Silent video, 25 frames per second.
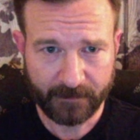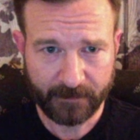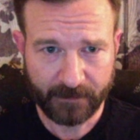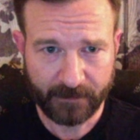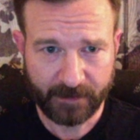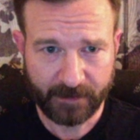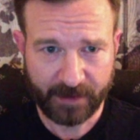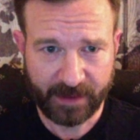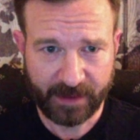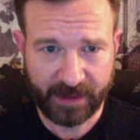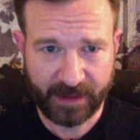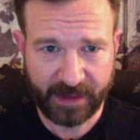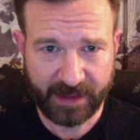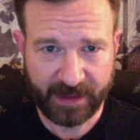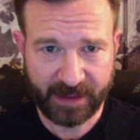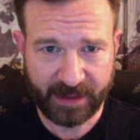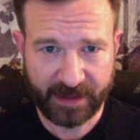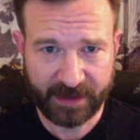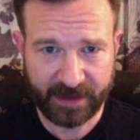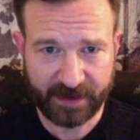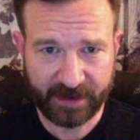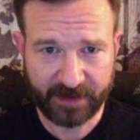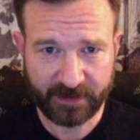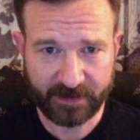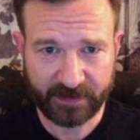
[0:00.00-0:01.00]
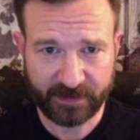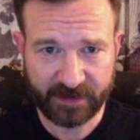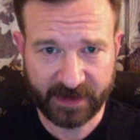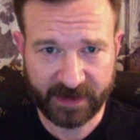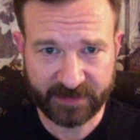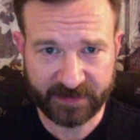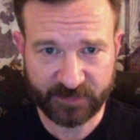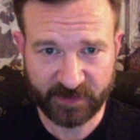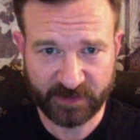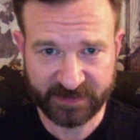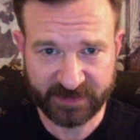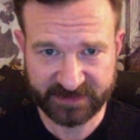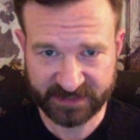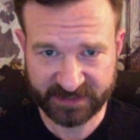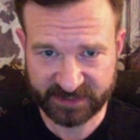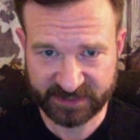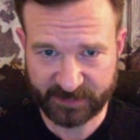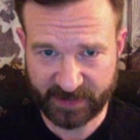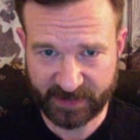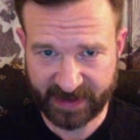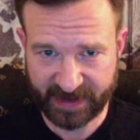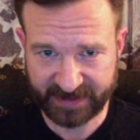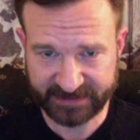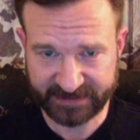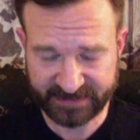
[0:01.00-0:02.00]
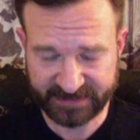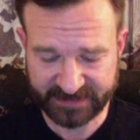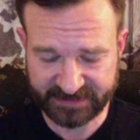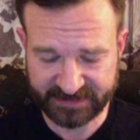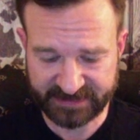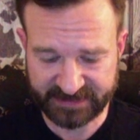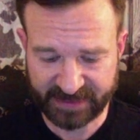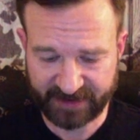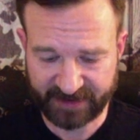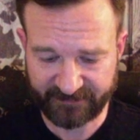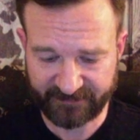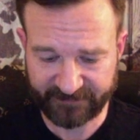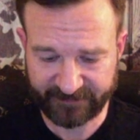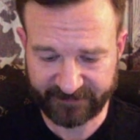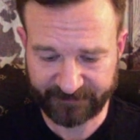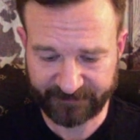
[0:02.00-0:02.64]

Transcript: And that brings us back to Zeph.